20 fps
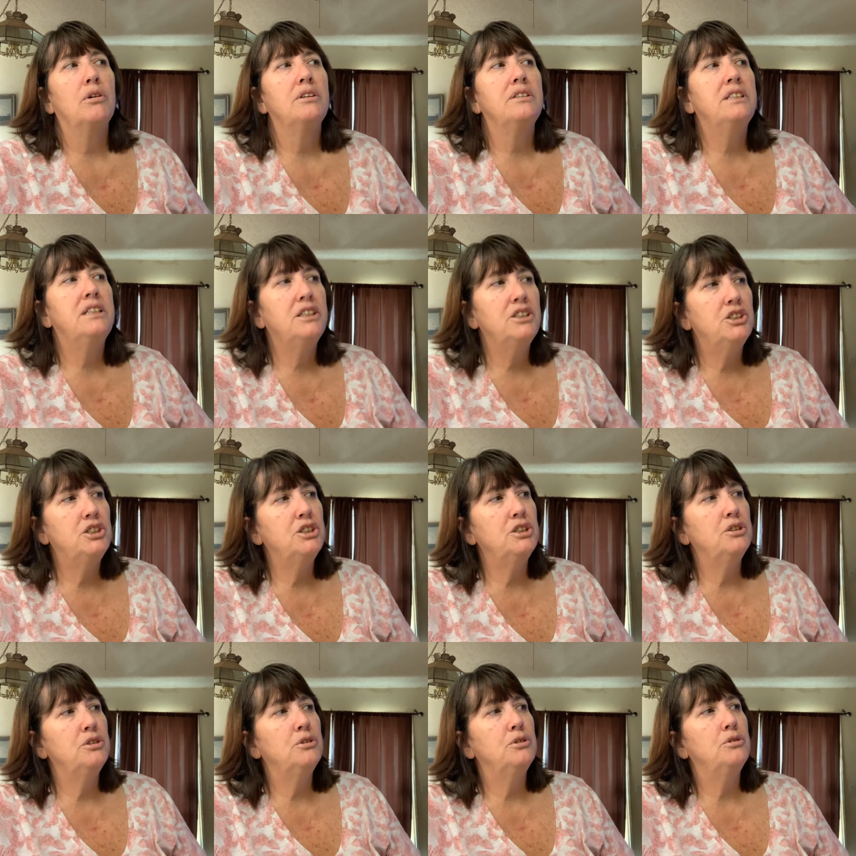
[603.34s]

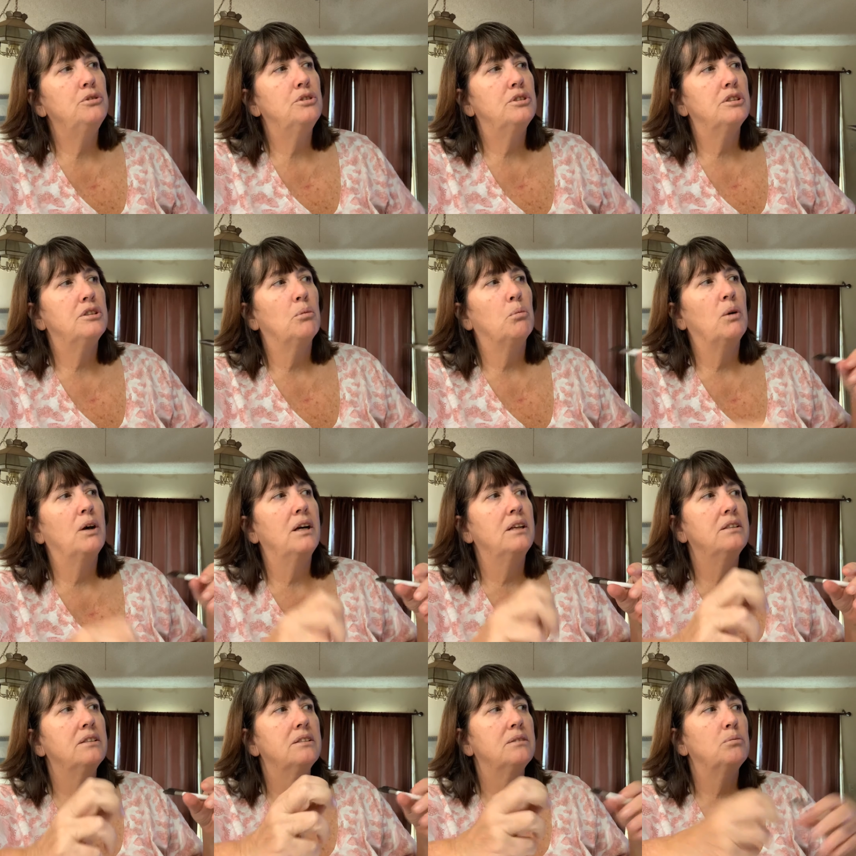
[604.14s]
tissues, the
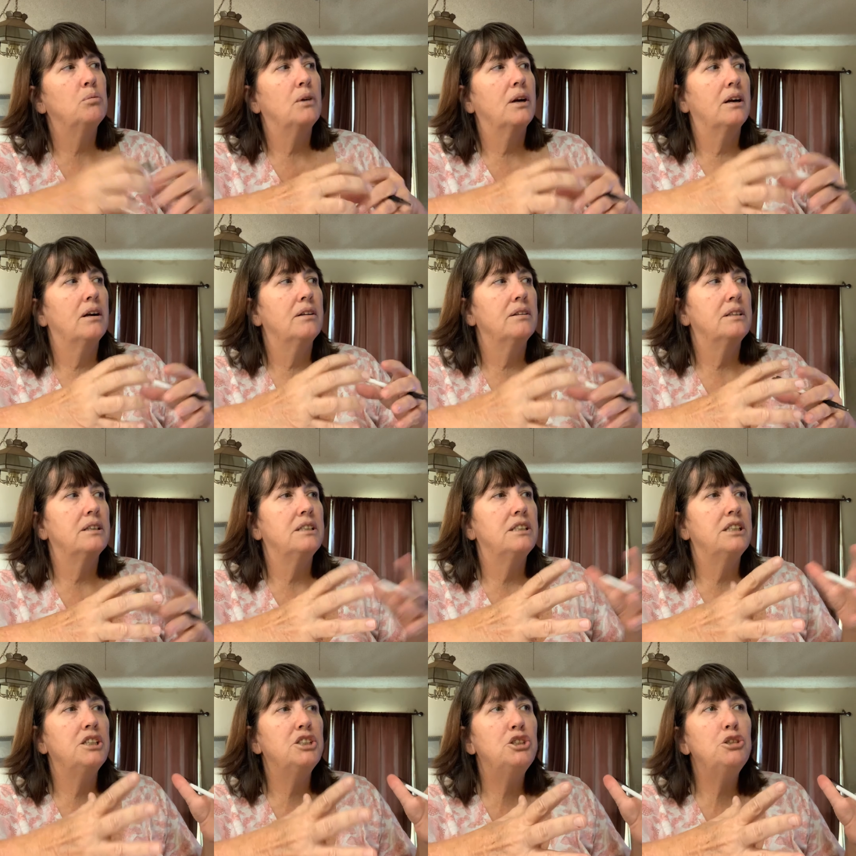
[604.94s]
ones where the
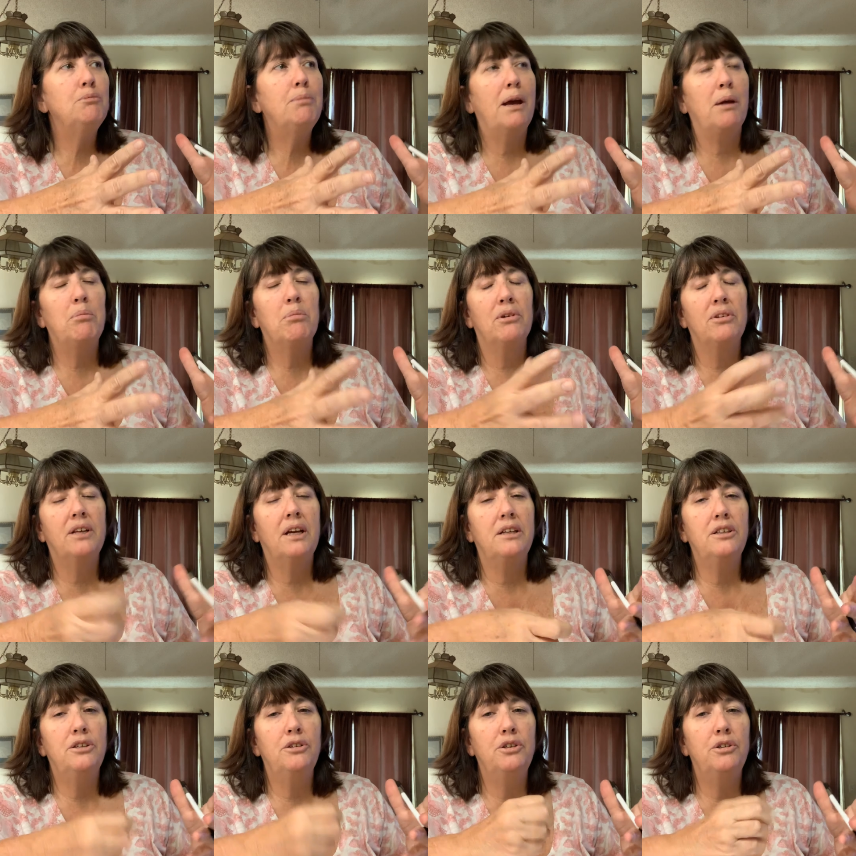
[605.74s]
tissue paper
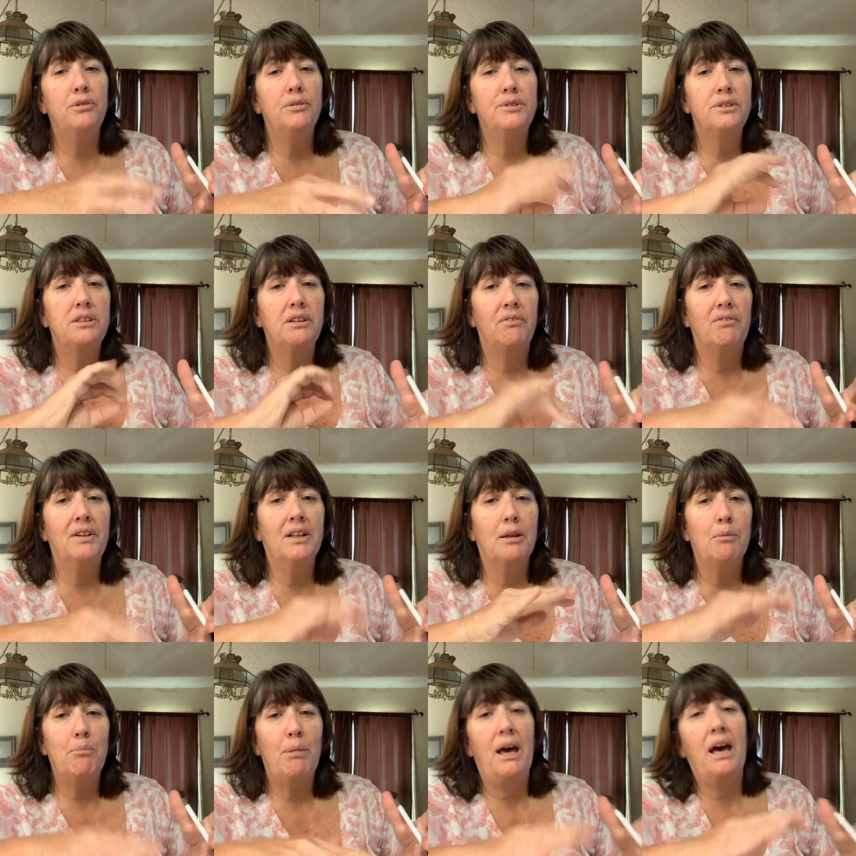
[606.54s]
that you use to
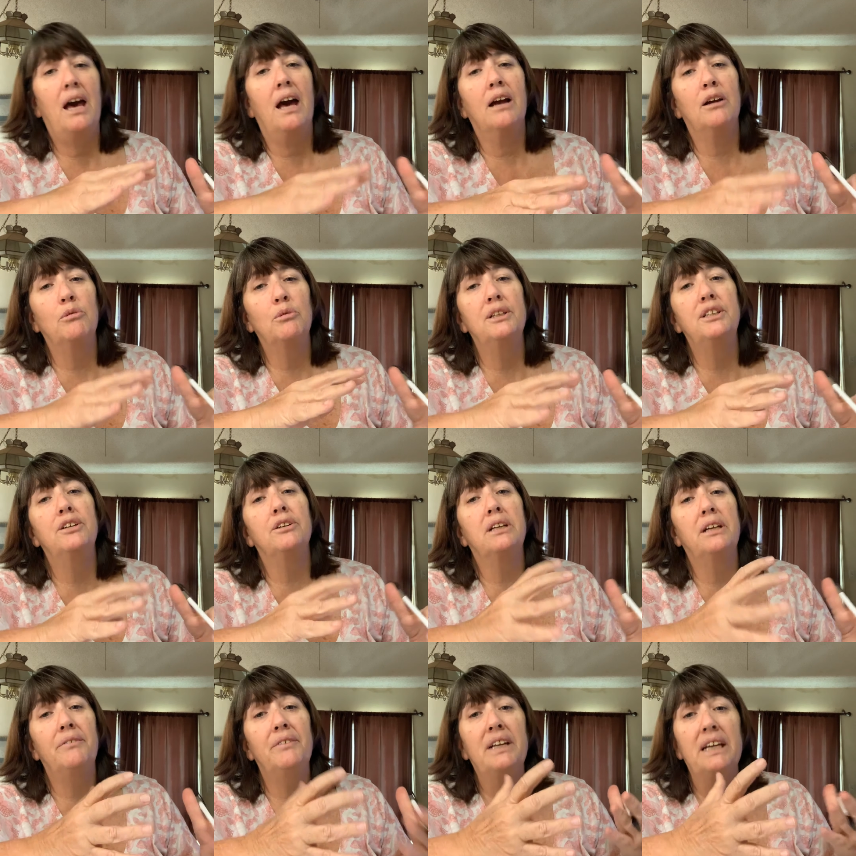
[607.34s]
fill a bag when
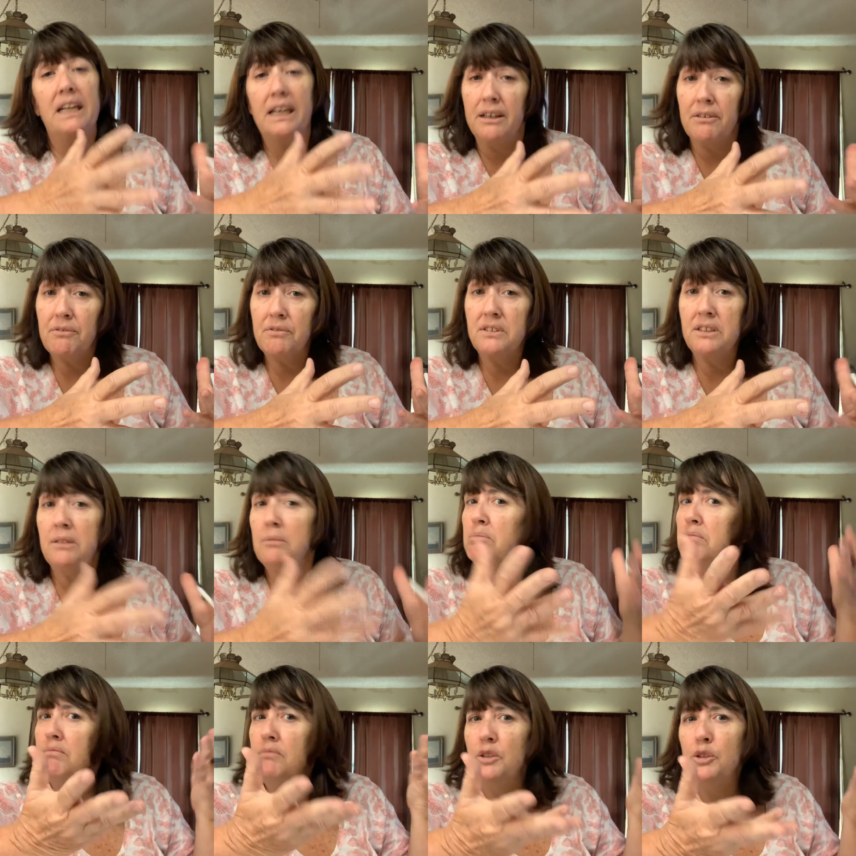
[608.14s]
you're giving a gift,
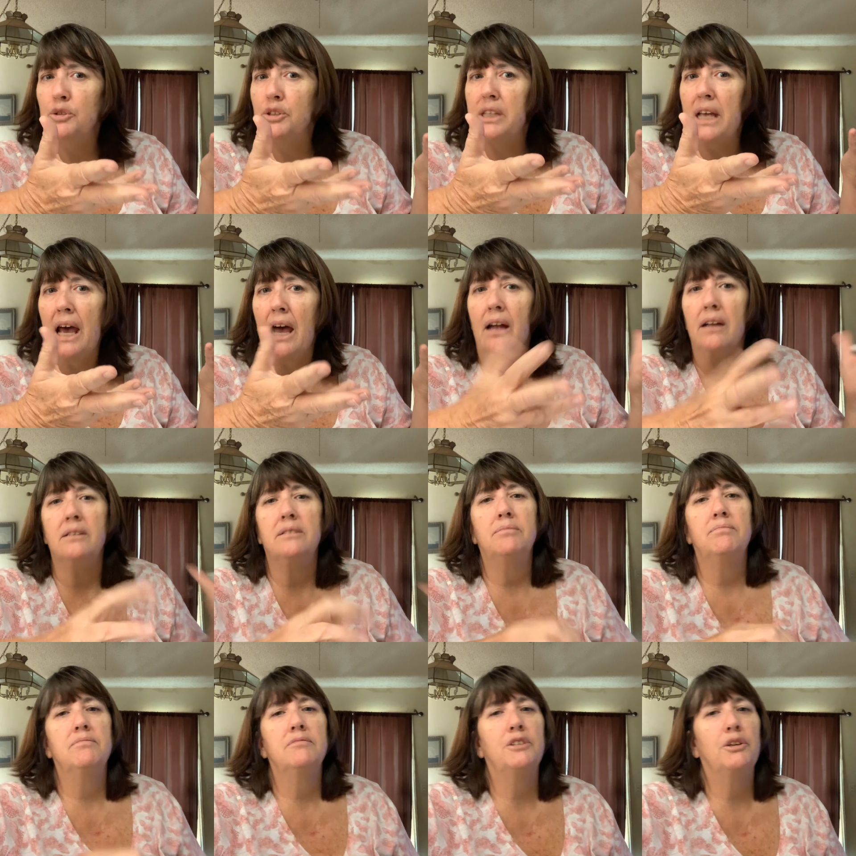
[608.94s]
use that,
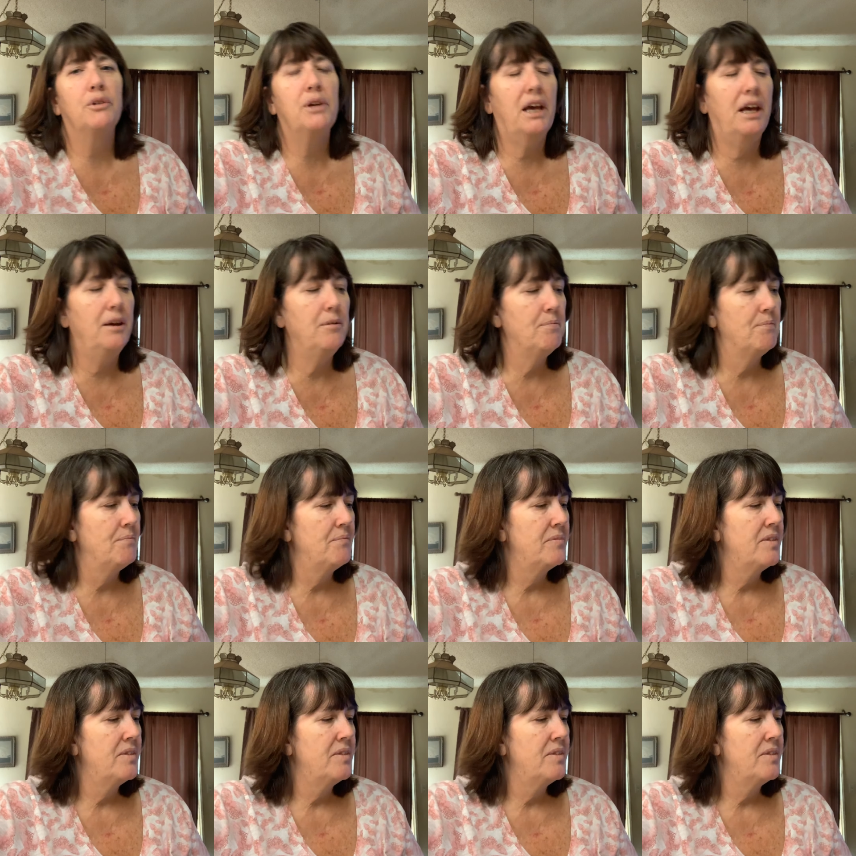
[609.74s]
okay?